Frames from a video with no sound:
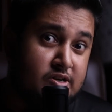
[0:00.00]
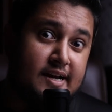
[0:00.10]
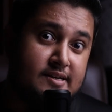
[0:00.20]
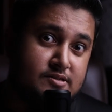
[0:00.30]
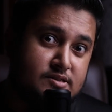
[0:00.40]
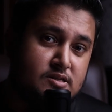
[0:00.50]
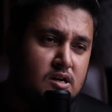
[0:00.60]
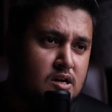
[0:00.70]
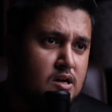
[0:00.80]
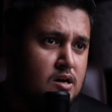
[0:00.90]
arises,
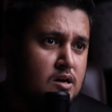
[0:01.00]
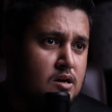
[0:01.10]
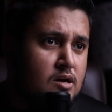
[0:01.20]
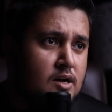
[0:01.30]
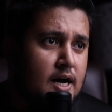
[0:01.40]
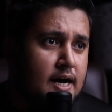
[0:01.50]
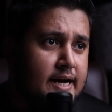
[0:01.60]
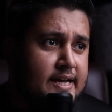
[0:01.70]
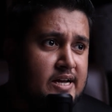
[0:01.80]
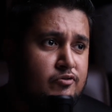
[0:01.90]

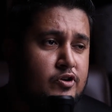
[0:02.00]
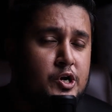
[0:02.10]
I have